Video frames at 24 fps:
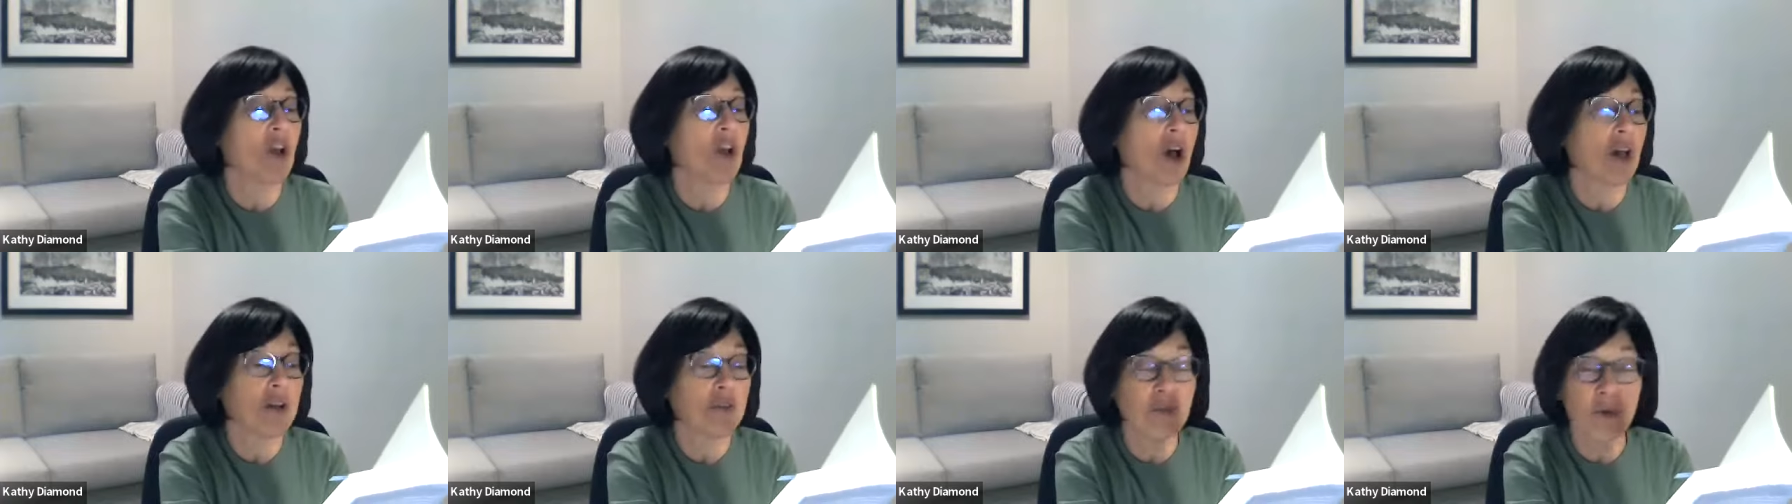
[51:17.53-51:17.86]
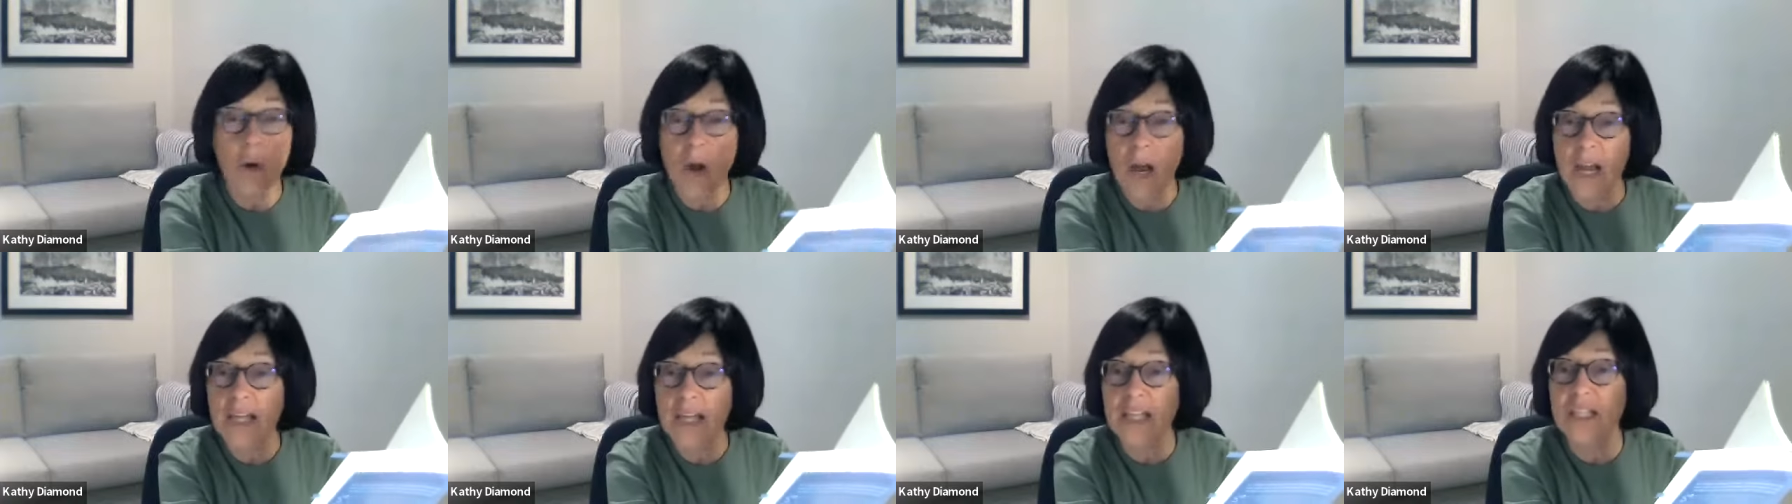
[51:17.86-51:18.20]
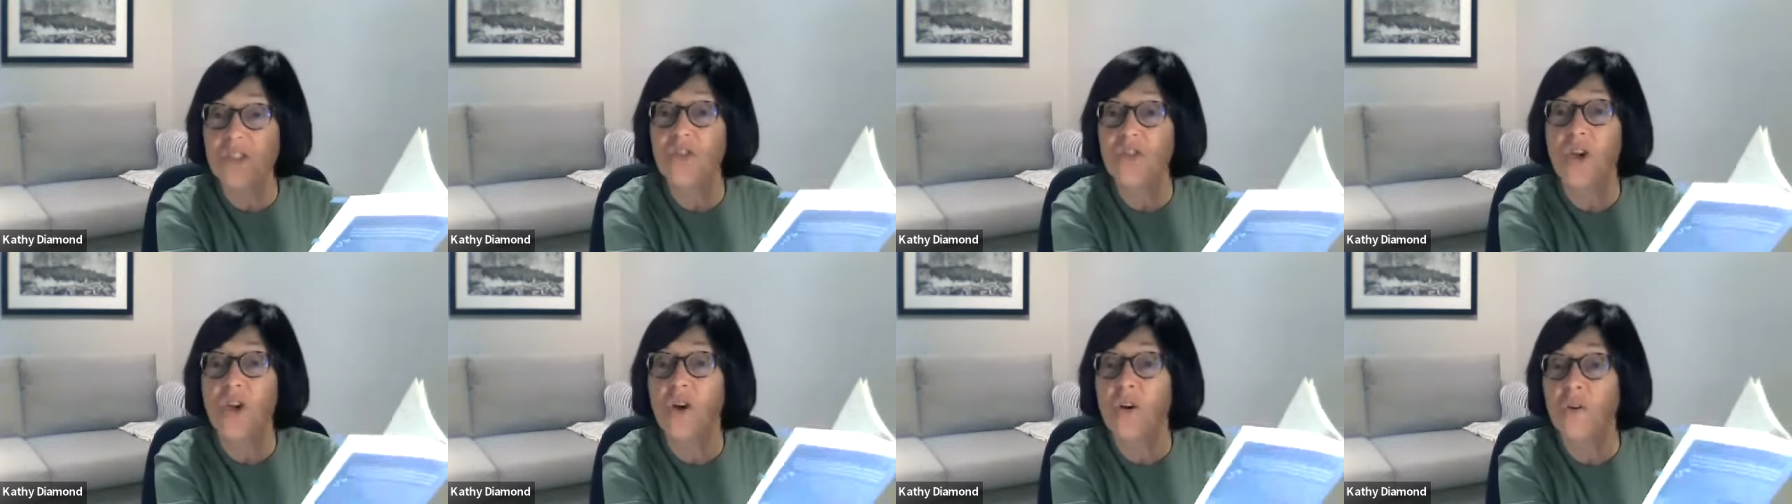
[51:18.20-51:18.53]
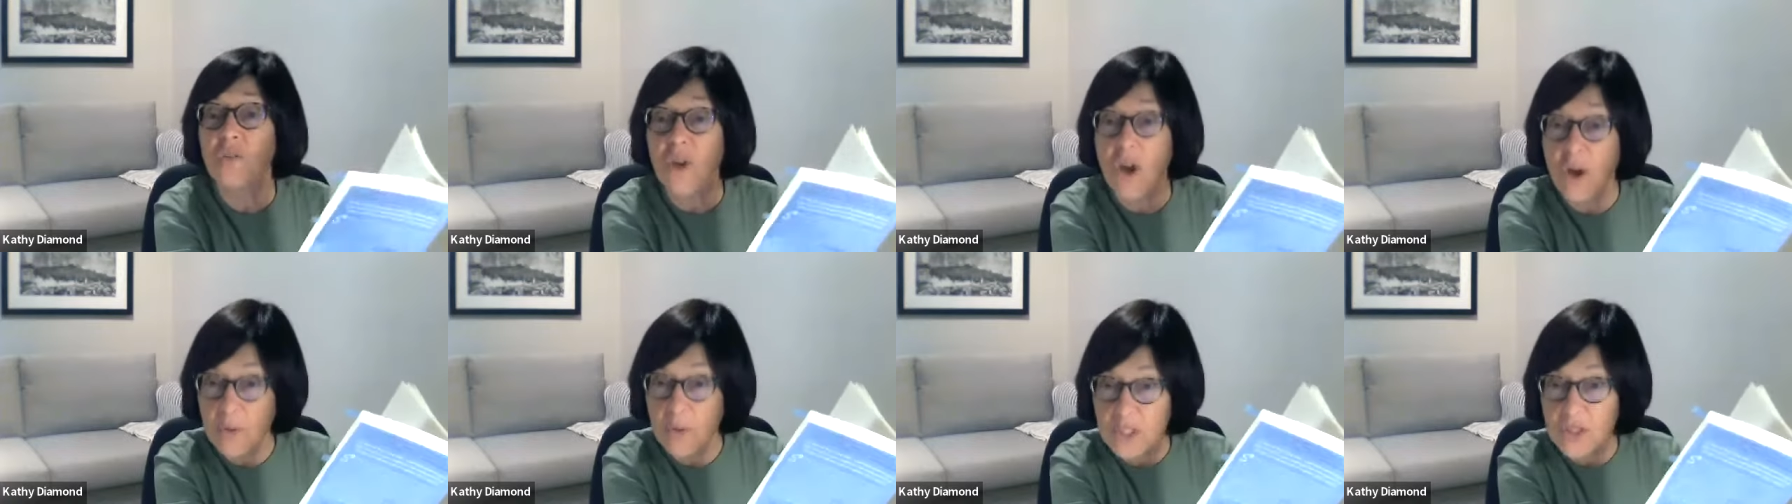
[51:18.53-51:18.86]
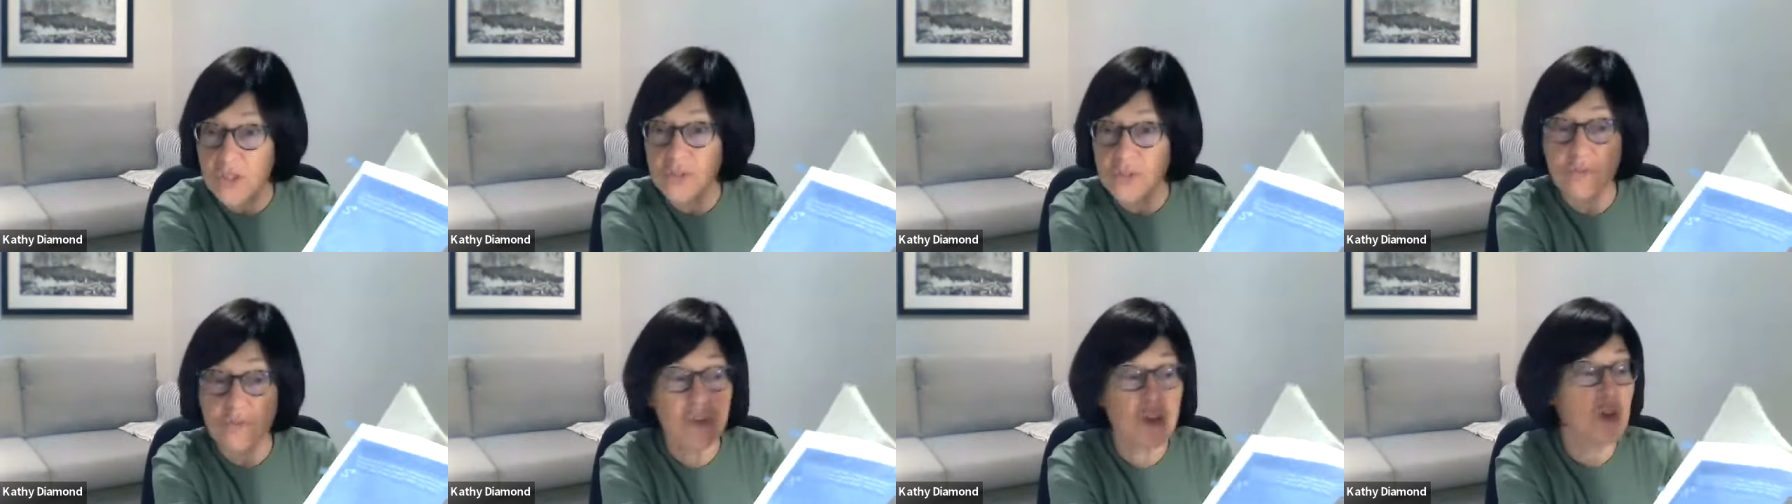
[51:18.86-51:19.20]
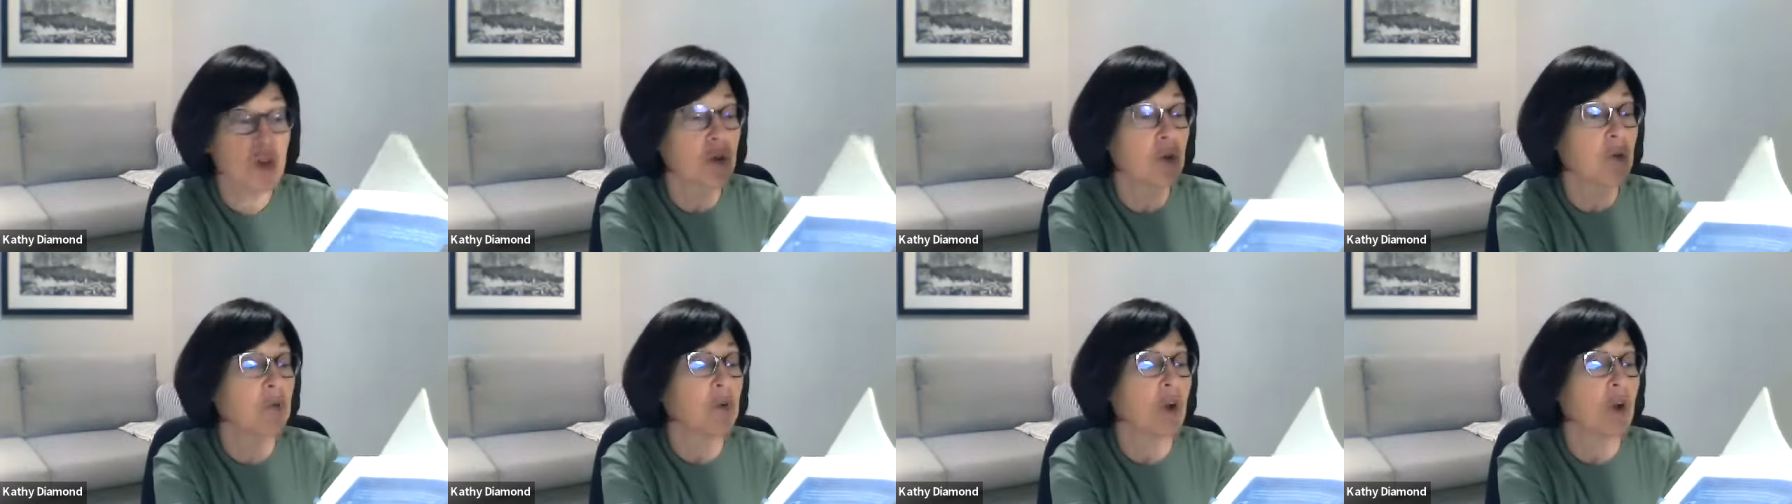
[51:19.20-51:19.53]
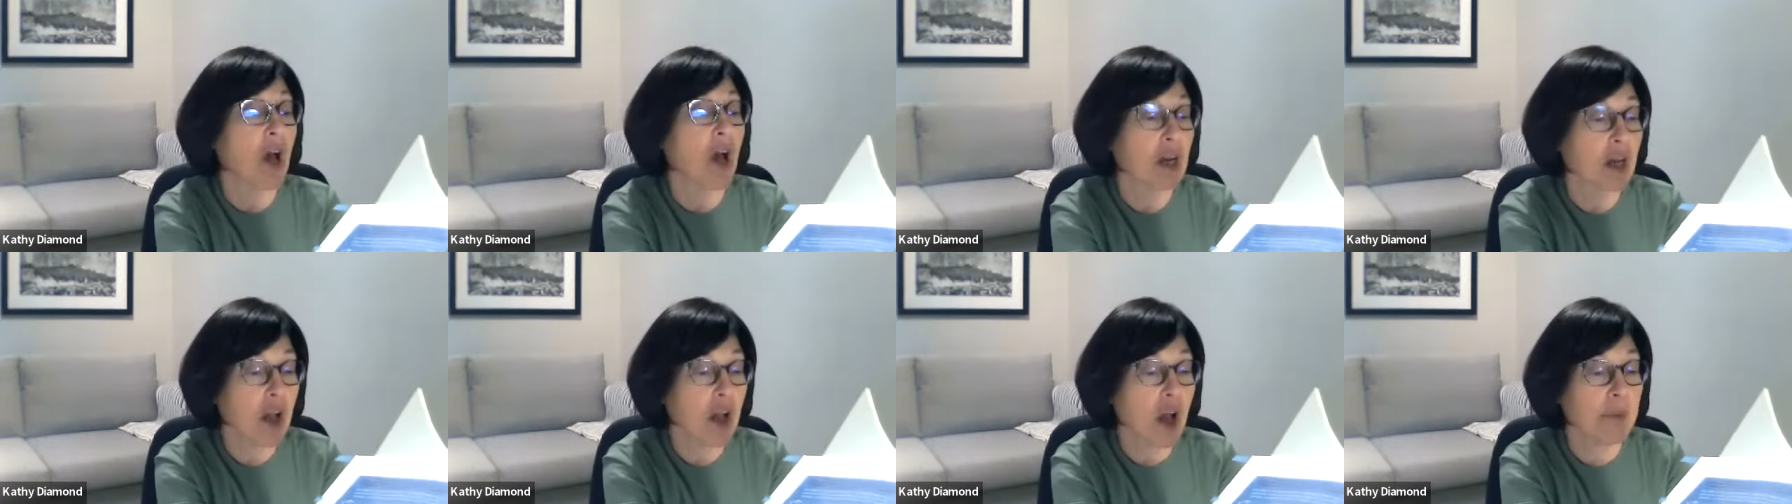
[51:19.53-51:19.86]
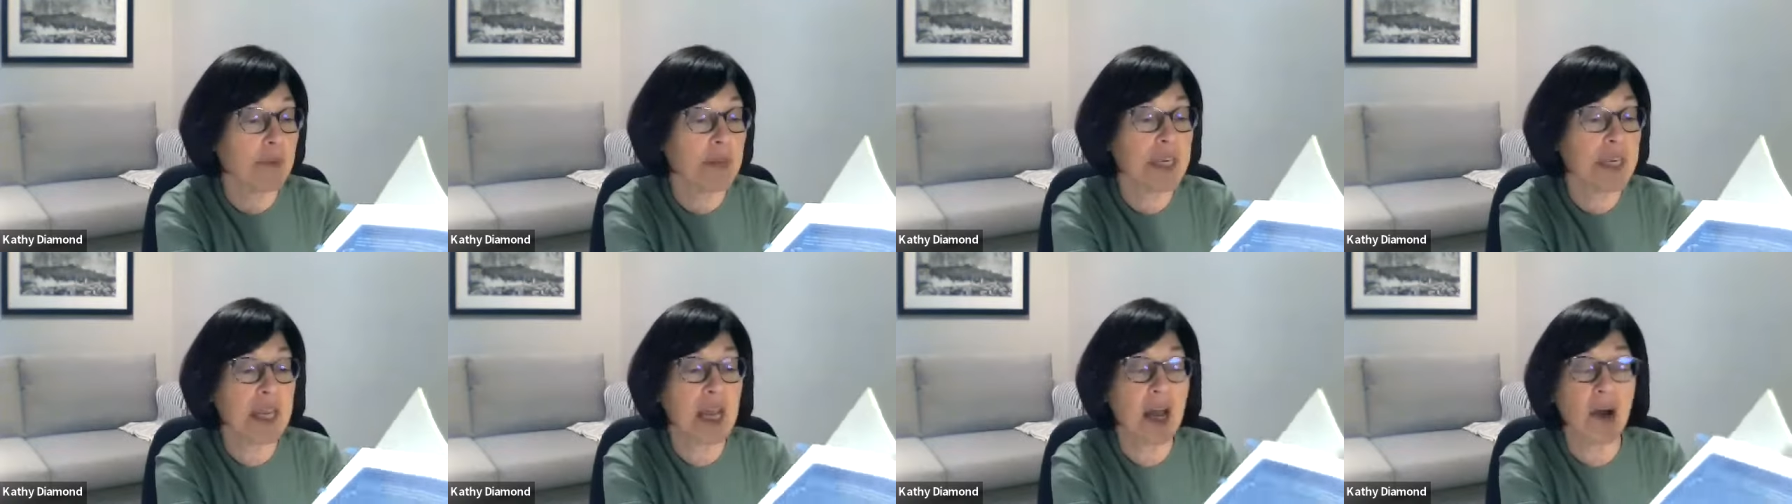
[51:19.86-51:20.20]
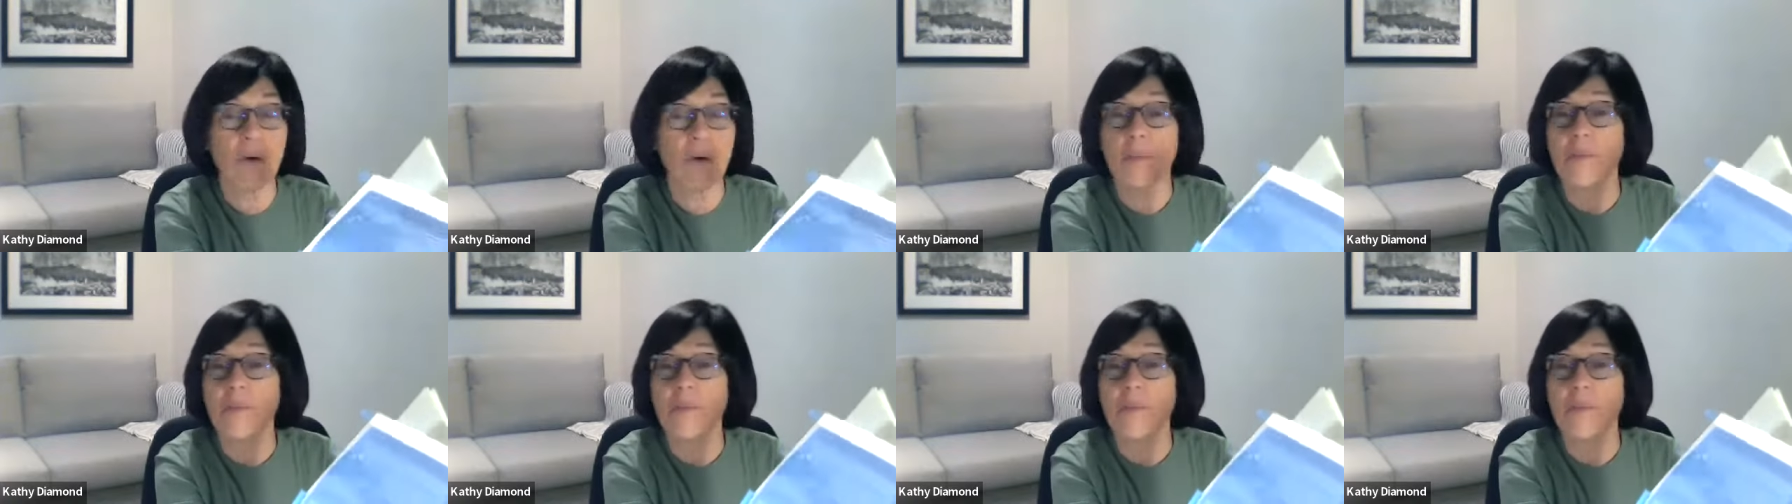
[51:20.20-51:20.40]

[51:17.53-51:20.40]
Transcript: not a variety show, no interview, not a comedy hour.